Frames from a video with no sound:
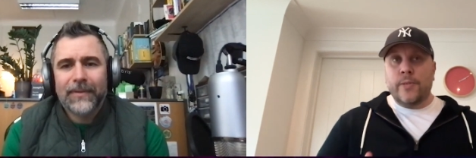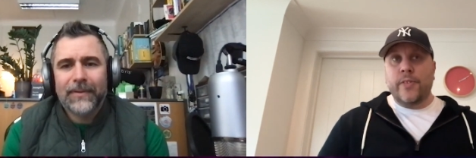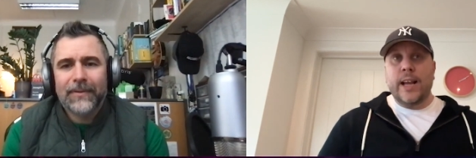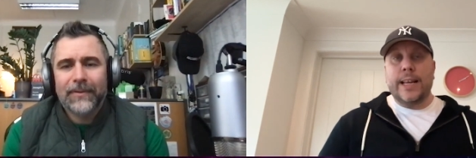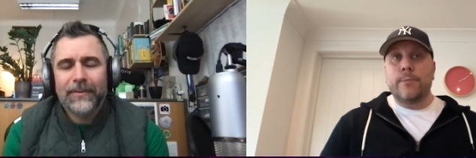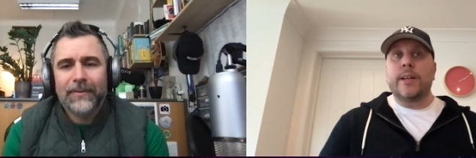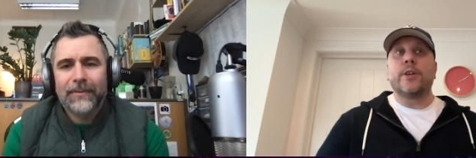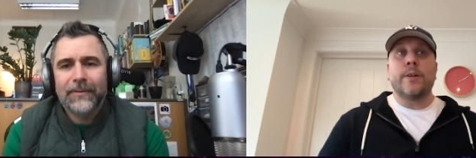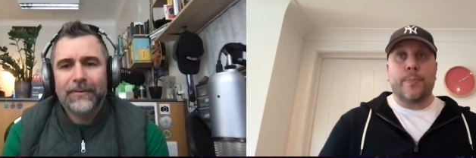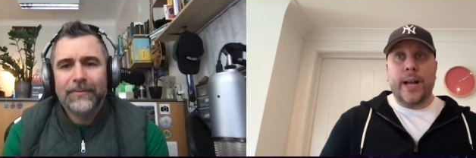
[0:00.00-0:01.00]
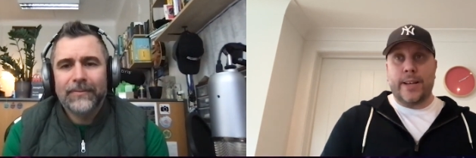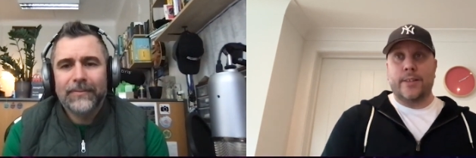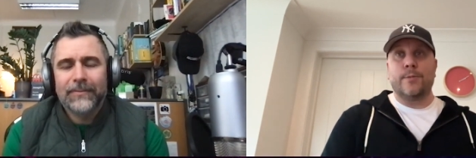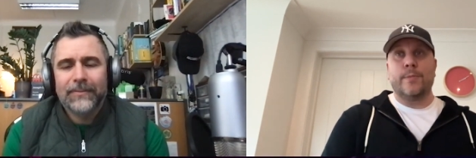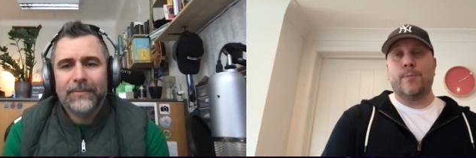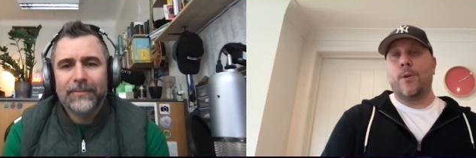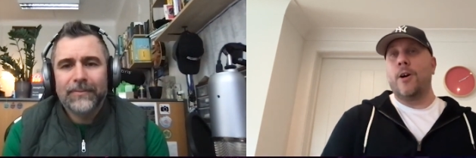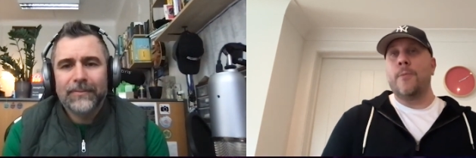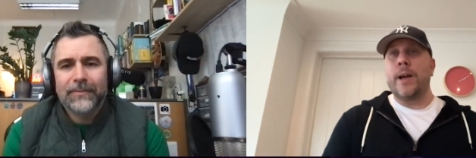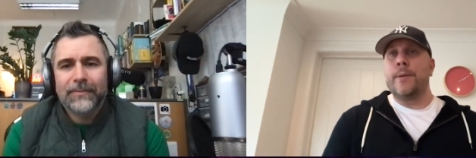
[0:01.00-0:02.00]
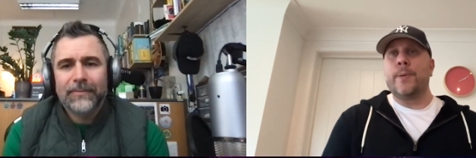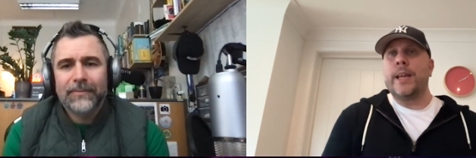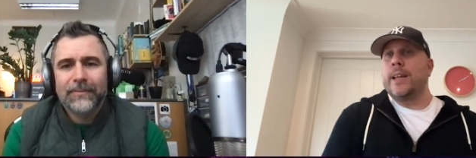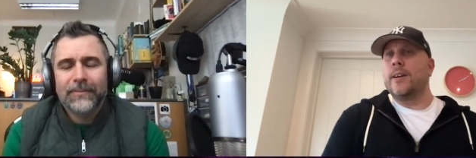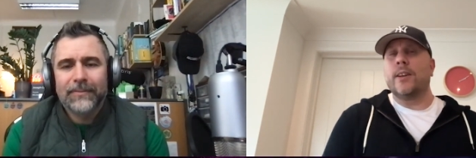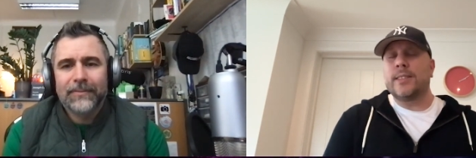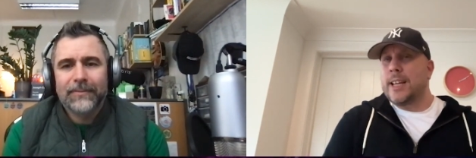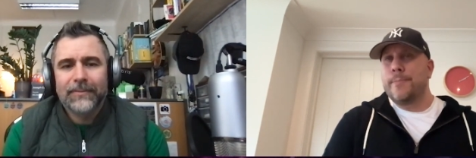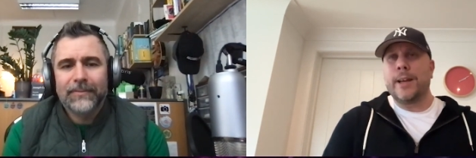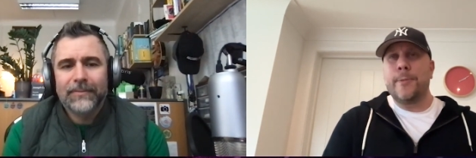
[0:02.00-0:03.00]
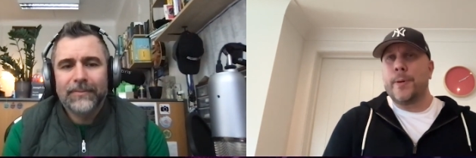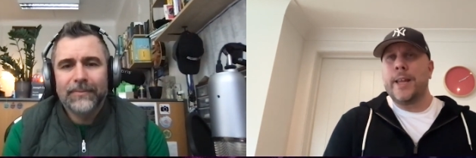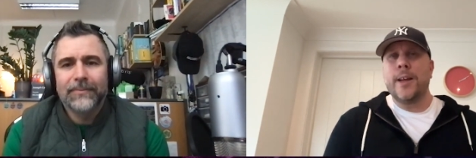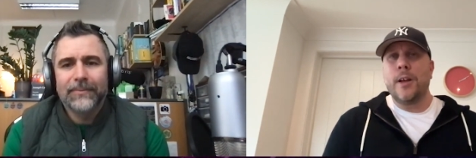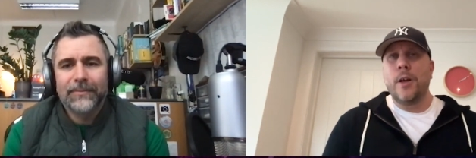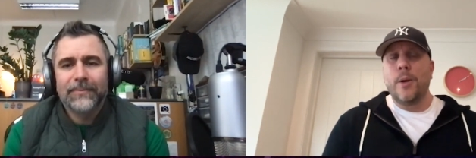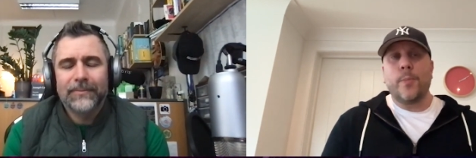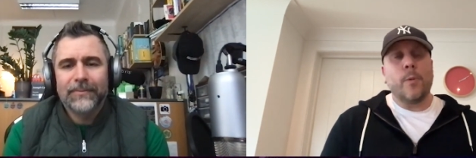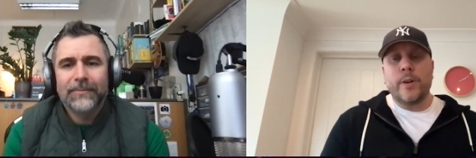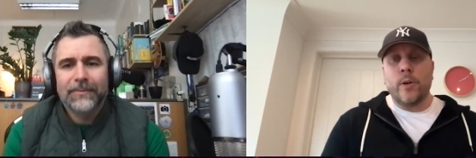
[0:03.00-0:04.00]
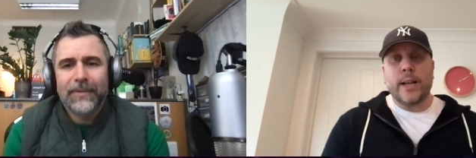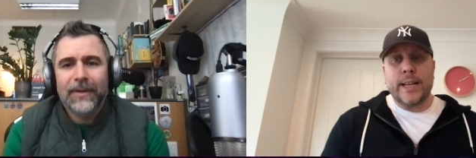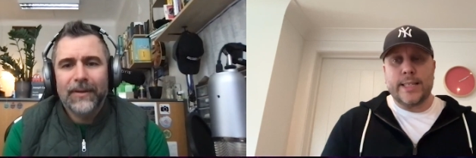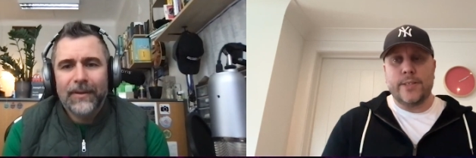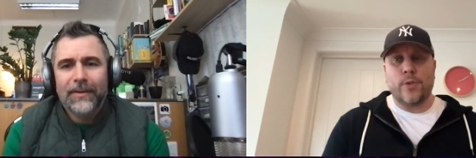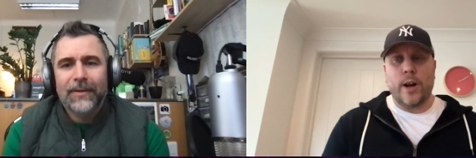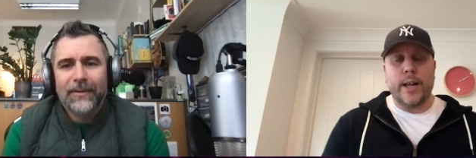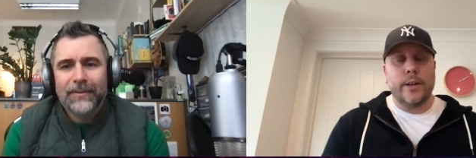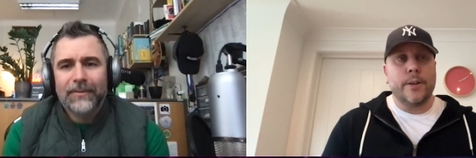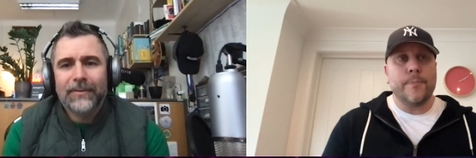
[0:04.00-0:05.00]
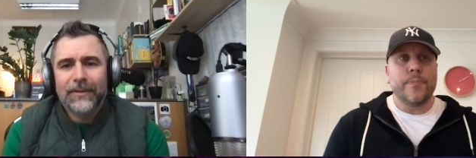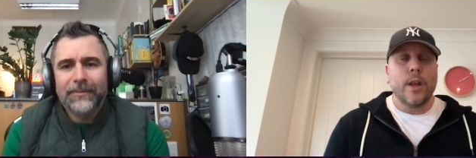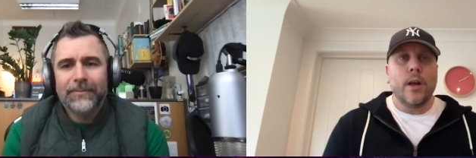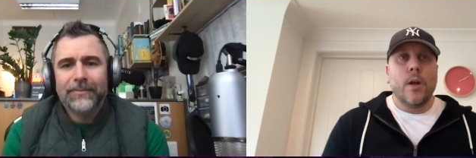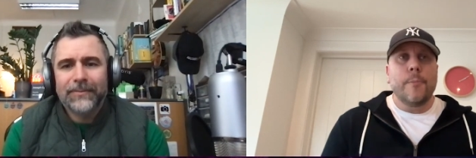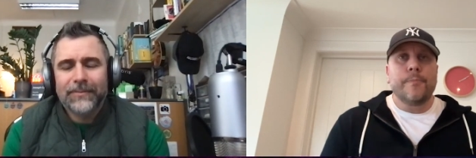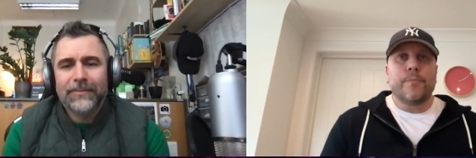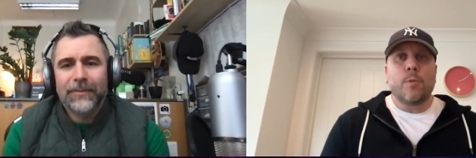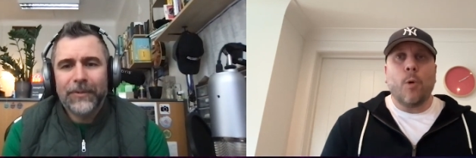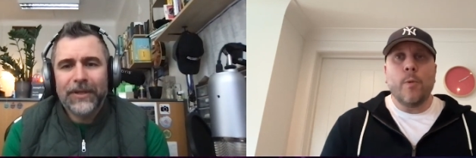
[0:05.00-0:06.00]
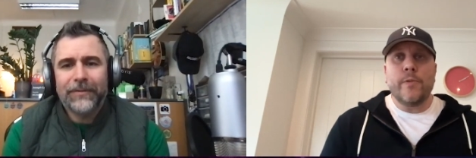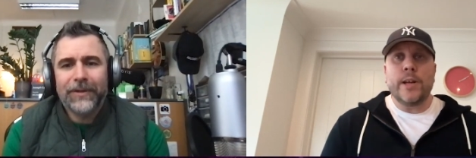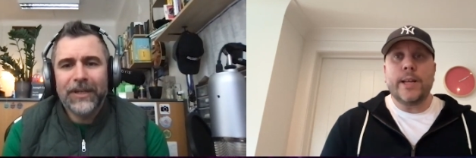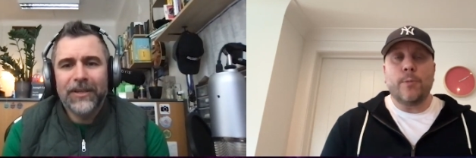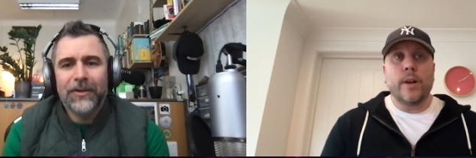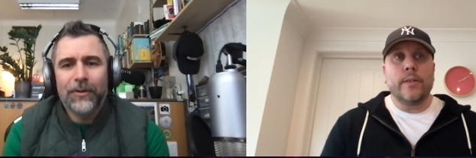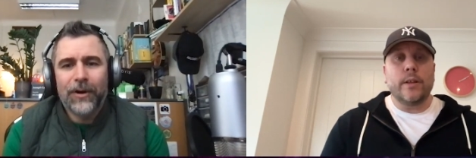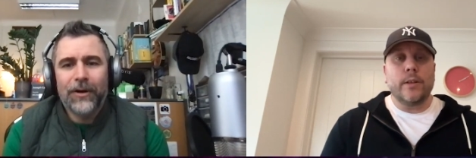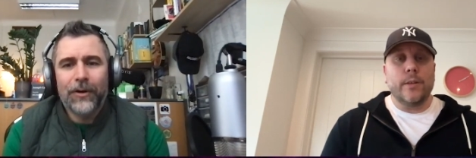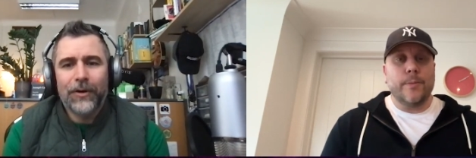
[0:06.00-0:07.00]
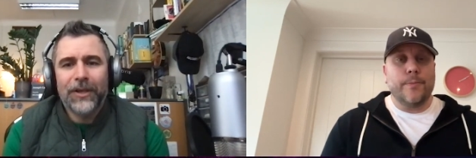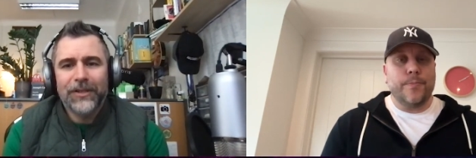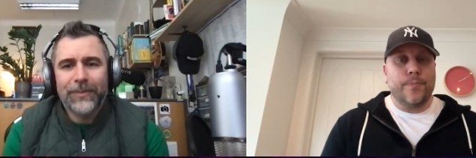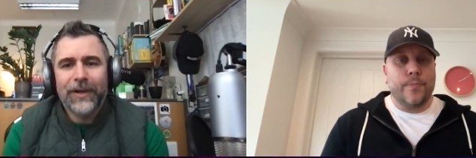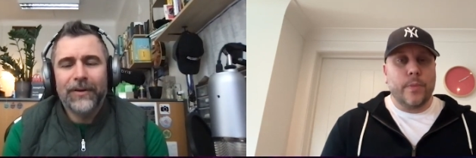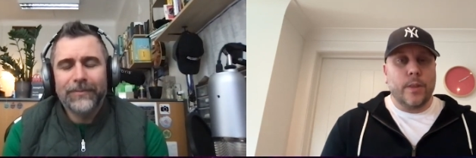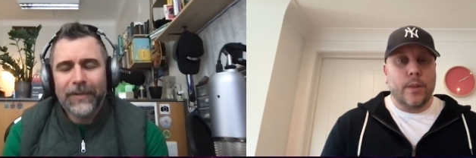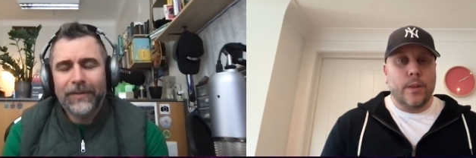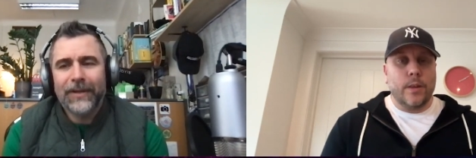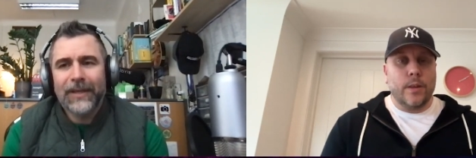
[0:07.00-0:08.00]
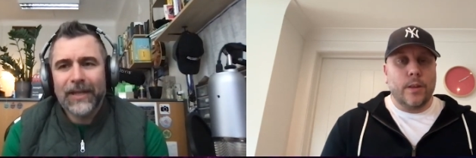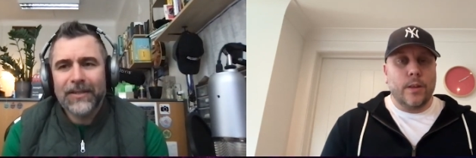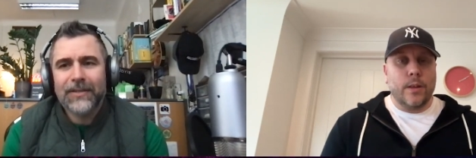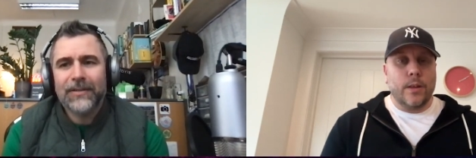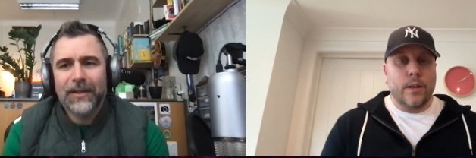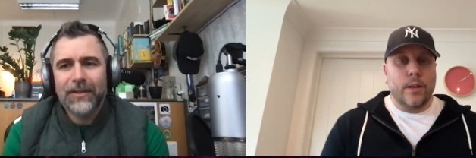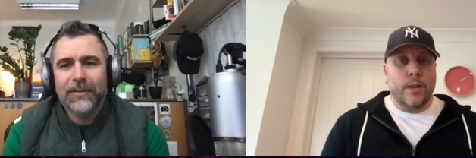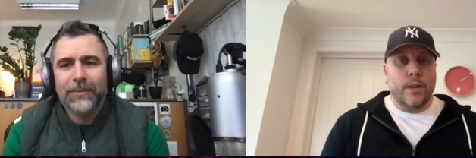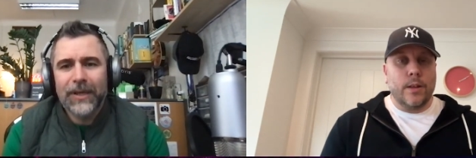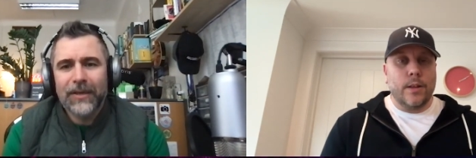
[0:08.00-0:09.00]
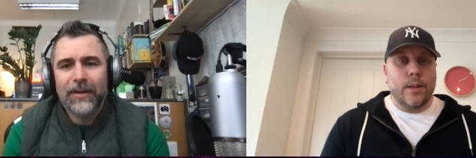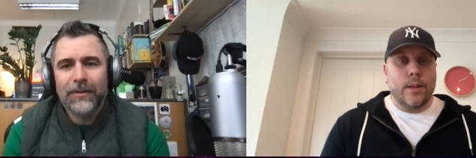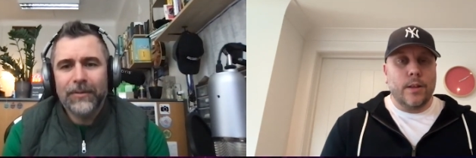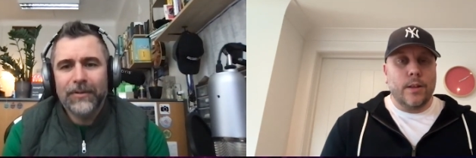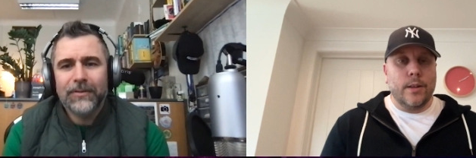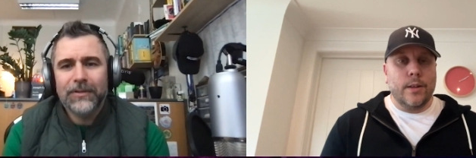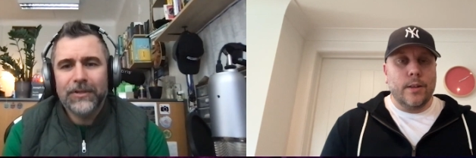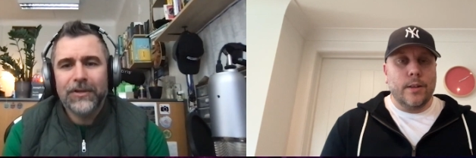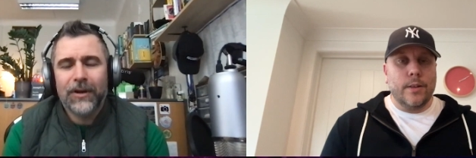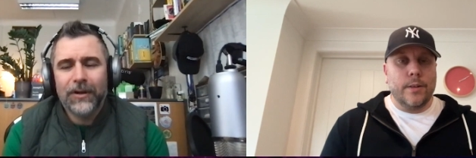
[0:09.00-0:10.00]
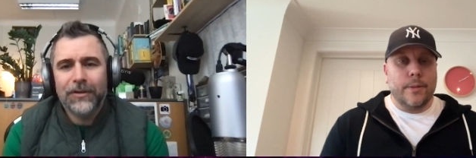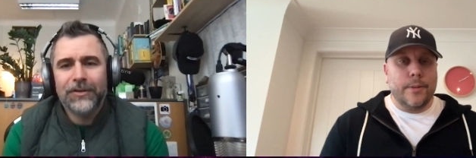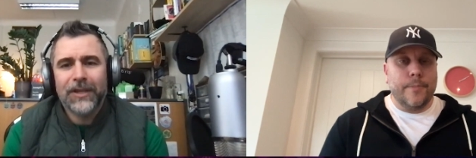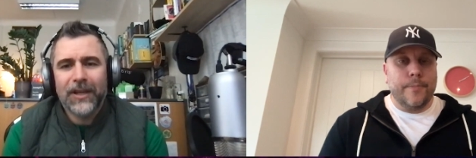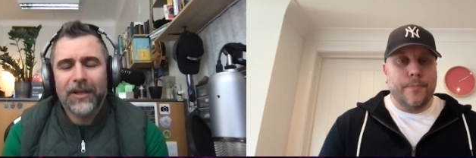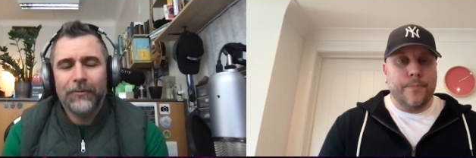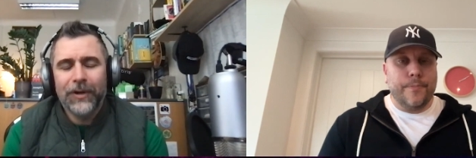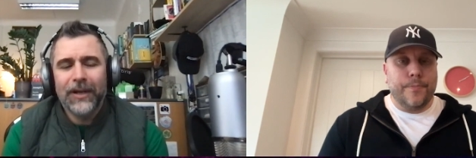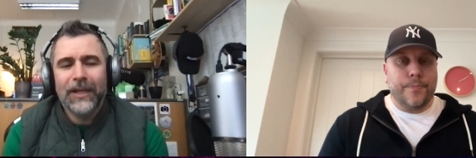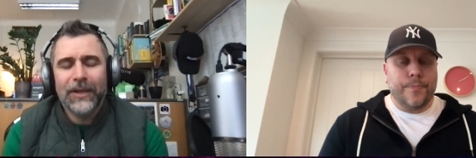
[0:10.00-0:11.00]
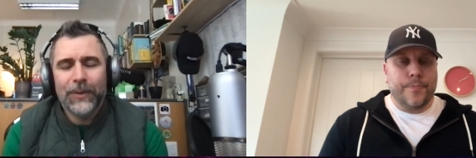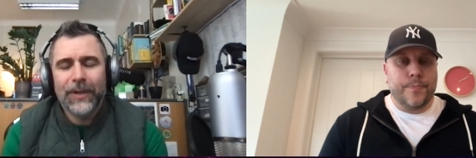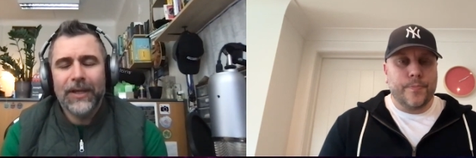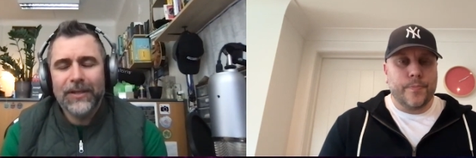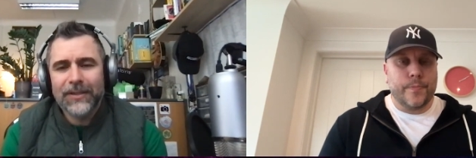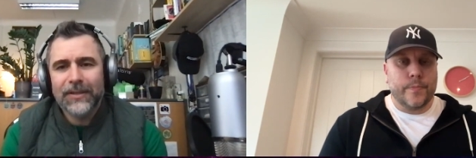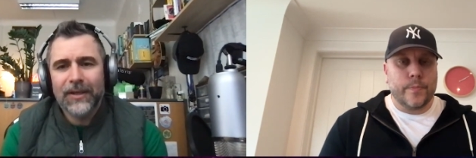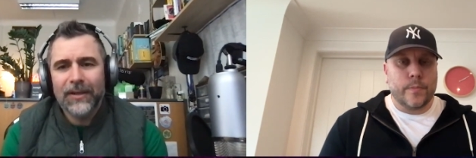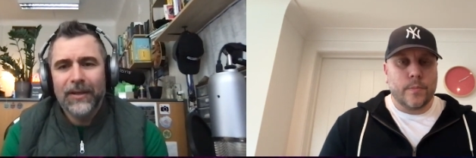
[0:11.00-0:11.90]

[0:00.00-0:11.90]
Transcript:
Speaker 1: we're failing. We're doing better than we were, maybe. And I say maybe, mm. but we're not getting it right. And yeah.
Speaker 2: what we definitely really need to know our audience better. I think that's that's ultimately, you know, to start understanding really who it is,